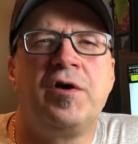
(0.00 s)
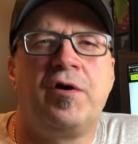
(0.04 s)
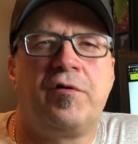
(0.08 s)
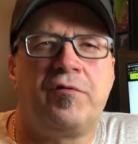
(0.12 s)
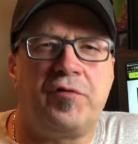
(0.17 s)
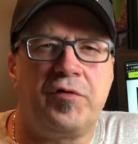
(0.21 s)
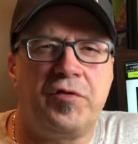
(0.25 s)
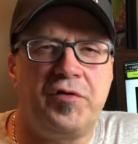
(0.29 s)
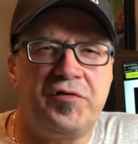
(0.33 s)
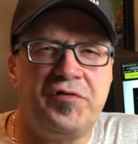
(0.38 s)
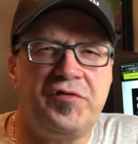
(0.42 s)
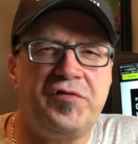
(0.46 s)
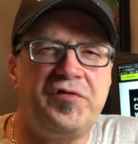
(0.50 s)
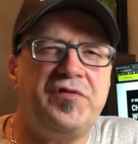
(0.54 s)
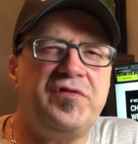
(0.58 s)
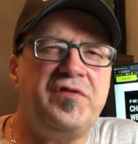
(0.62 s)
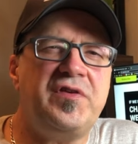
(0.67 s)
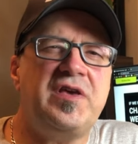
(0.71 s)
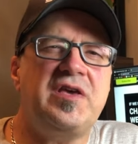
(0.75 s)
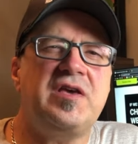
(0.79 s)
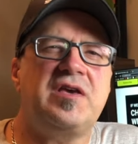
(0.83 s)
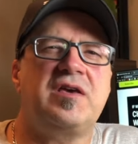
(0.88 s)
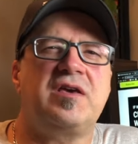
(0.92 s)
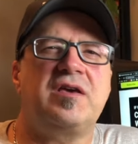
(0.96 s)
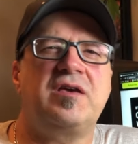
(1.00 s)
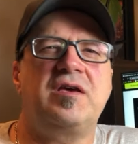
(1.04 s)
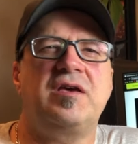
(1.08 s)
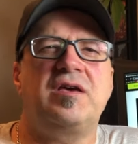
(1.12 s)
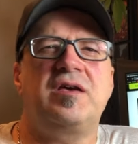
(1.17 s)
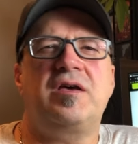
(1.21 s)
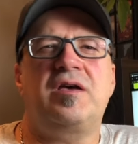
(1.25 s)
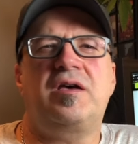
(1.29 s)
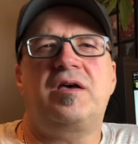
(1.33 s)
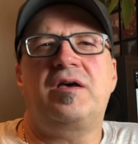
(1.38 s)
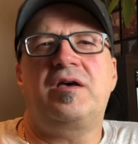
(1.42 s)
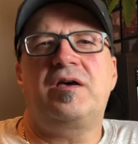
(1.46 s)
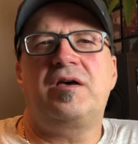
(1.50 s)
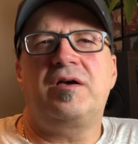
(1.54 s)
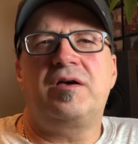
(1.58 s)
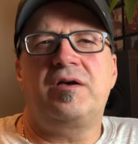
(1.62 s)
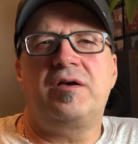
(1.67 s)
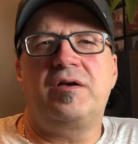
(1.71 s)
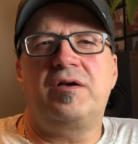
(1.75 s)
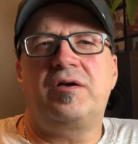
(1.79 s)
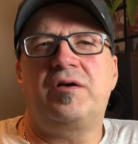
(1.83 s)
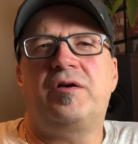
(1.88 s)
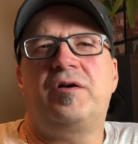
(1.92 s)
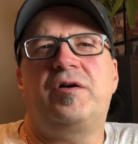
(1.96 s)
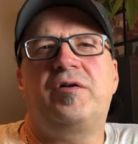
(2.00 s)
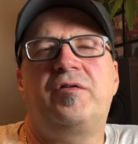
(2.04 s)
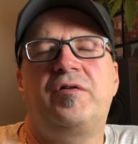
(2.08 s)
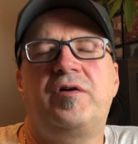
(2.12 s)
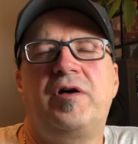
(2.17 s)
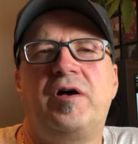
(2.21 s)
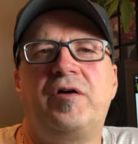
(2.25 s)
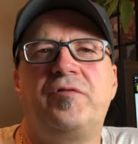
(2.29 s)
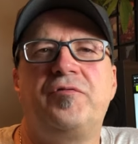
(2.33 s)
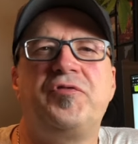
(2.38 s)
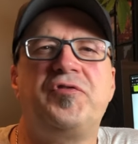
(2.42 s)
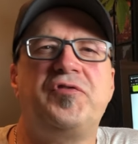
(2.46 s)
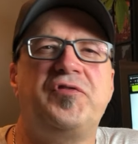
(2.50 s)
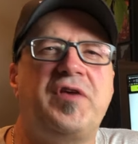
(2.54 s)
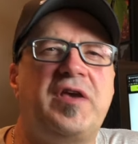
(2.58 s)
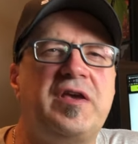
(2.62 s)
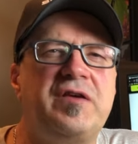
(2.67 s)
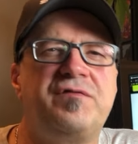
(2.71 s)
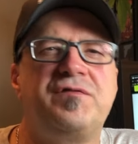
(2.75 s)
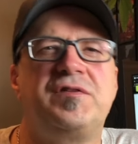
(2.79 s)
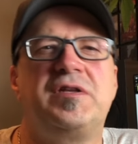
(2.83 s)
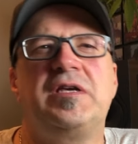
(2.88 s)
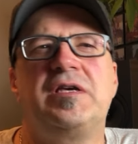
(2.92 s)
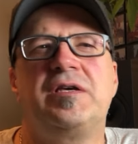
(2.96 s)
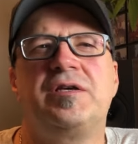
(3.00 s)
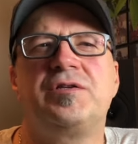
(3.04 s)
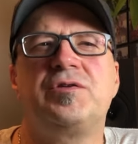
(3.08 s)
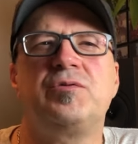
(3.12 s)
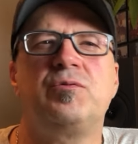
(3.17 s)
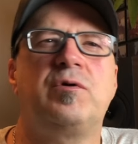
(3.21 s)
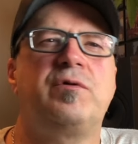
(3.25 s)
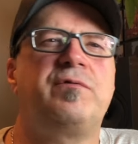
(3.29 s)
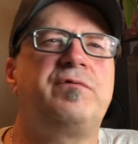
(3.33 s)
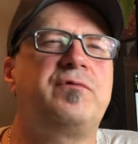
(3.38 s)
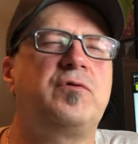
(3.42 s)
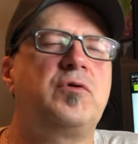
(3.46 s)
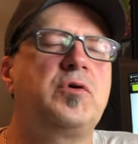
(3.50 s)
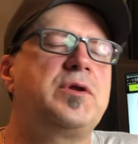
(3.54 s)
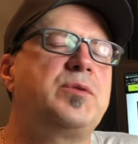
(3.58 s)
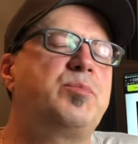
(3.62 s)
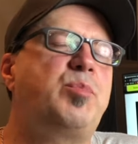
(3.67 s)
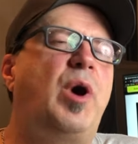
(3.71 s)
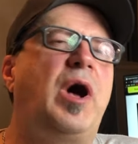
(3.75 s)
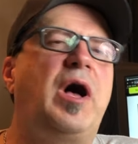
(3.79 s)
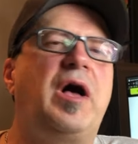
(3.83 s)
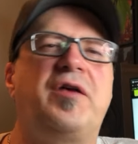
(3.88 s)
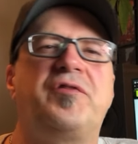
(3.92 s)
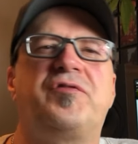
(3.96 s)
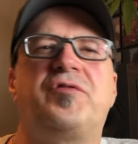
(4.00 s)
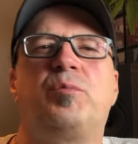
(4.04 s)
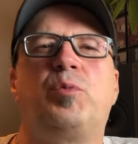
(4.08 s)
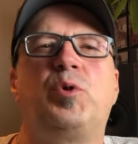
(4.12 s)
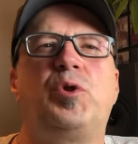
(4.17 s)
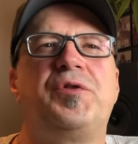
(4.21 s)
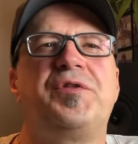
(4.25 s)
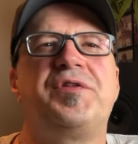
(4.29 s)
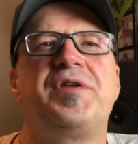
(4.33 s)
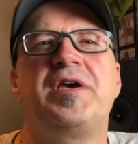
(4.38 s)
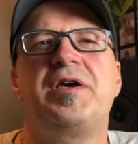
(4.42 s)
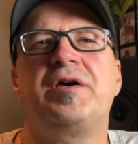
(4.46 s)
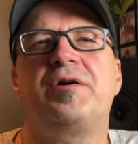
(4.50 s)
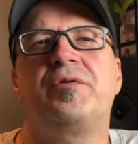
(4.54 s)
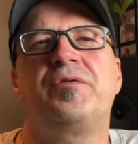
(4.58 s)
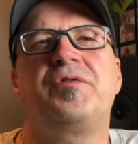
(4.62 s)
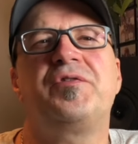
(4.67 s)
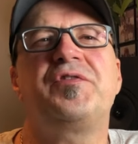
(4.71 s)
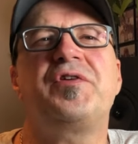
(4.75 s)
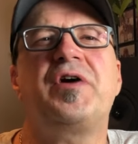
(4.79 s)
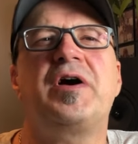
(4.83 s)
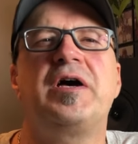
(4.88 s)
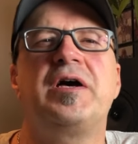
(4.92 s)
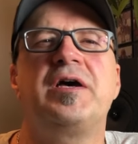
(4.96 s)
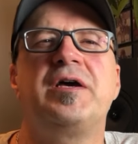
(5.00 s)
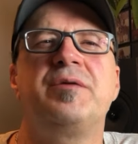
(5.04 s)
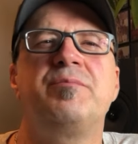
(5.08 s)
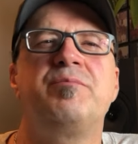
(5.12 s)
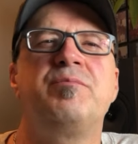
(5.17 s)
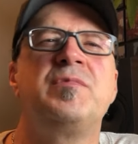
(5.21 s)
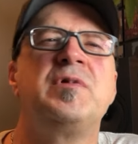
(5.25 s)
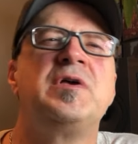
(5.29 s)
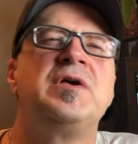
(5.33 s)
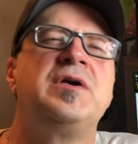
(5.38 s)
For the sake of safety and to avoid possible downtime